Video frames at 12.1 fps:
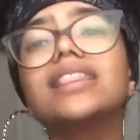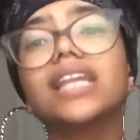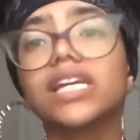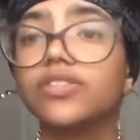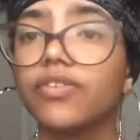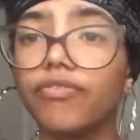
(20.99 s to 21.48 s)

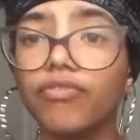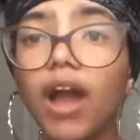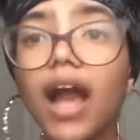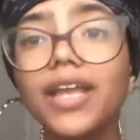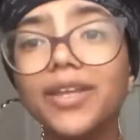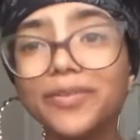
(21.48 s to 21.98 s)
Thanks for
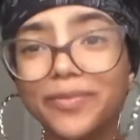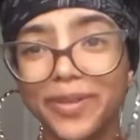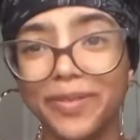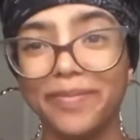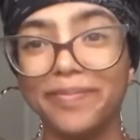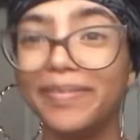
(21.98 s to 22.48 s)
rocking
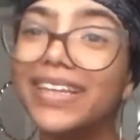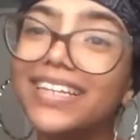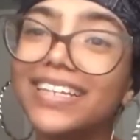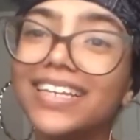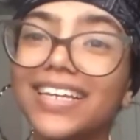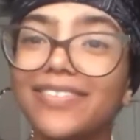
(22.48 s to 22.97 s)
with
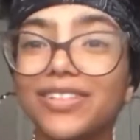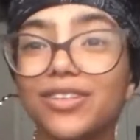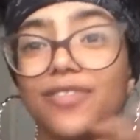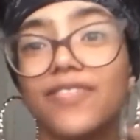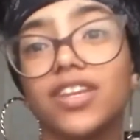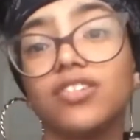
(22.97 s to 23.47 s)
me, even though
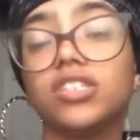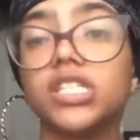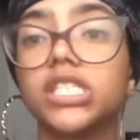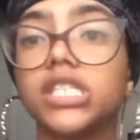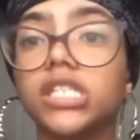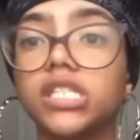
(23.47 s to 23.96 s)
the video
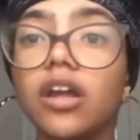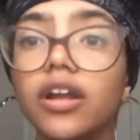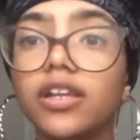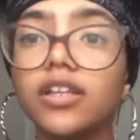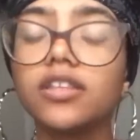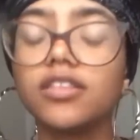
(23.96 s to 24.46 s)
just
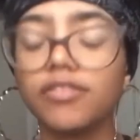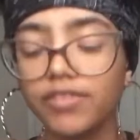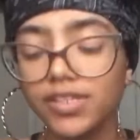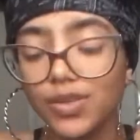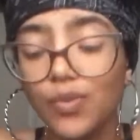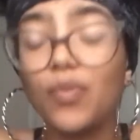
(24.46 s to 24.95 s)
started. The
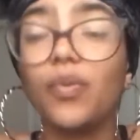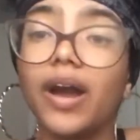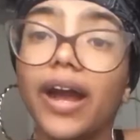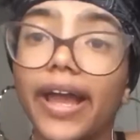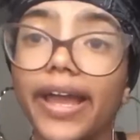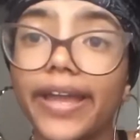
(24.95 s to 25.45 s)
reason
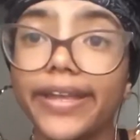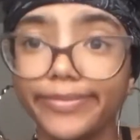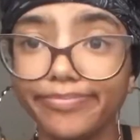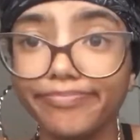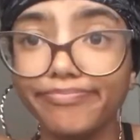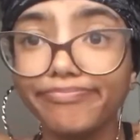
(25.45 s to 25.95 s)
why
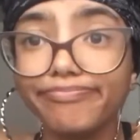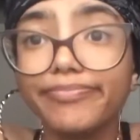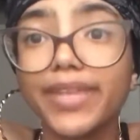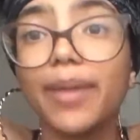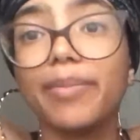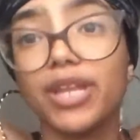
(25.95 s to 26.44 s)

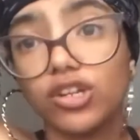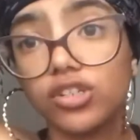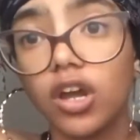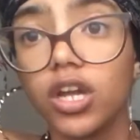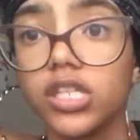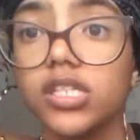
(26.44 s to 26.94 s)
I'm here
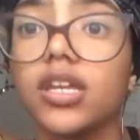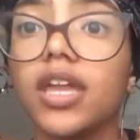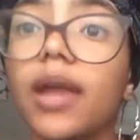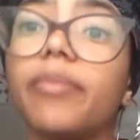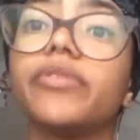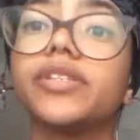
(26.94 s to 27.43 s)
talking to the
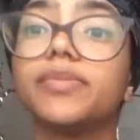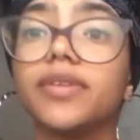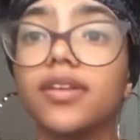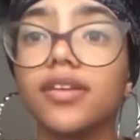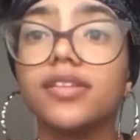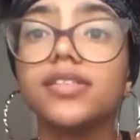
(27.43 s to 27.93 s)
camera is
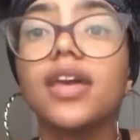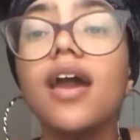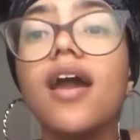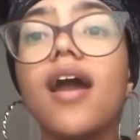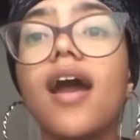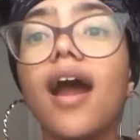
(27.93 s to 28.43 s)
because
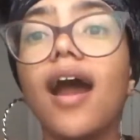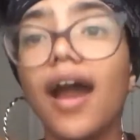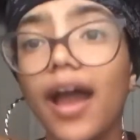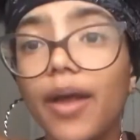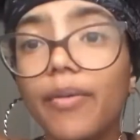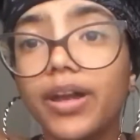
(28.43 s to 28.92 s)

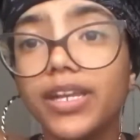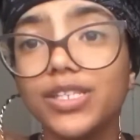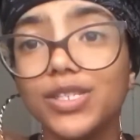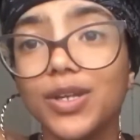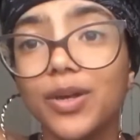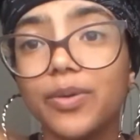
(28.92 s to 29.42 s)
I
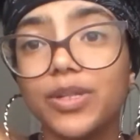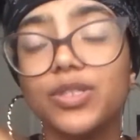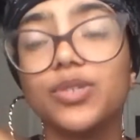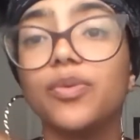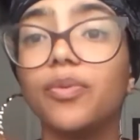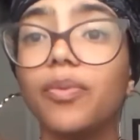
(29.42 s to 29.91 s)
wanted to go
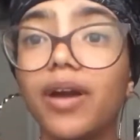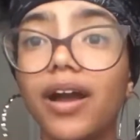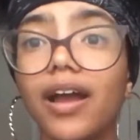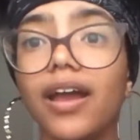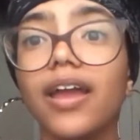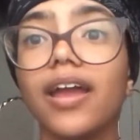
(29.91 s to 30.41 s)
into
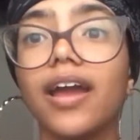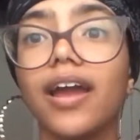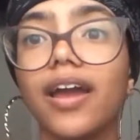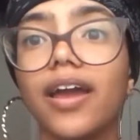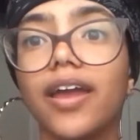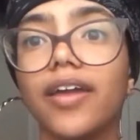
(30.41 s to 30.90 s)
why
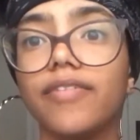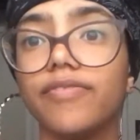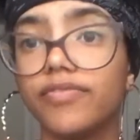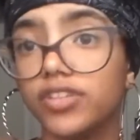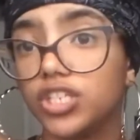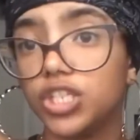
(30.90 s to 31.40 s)
I've
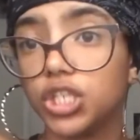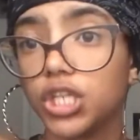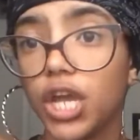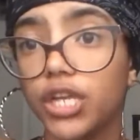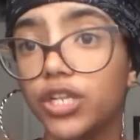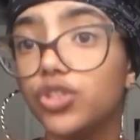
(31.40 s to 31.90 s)

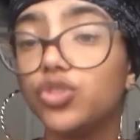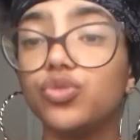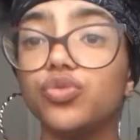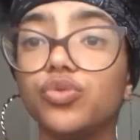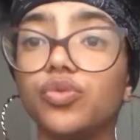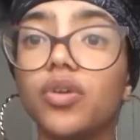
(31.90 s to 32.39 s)
decided
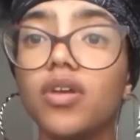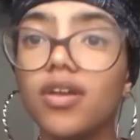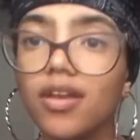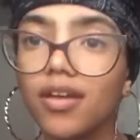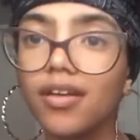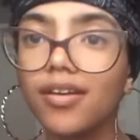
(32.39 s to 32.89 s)
to
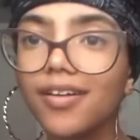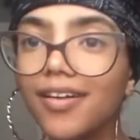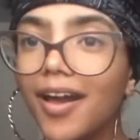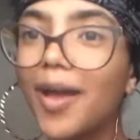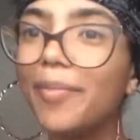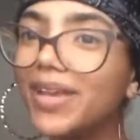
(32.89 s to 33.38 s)

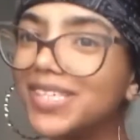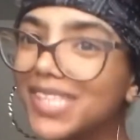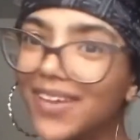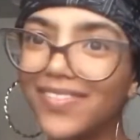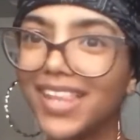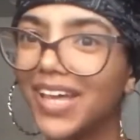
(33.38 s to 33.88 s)
call
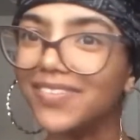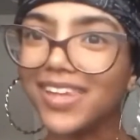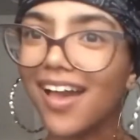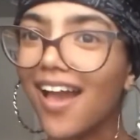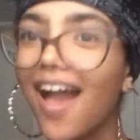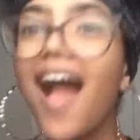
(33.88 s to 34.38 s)
myself
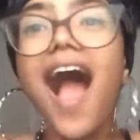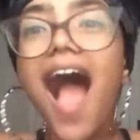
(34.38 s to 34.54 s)
Lola.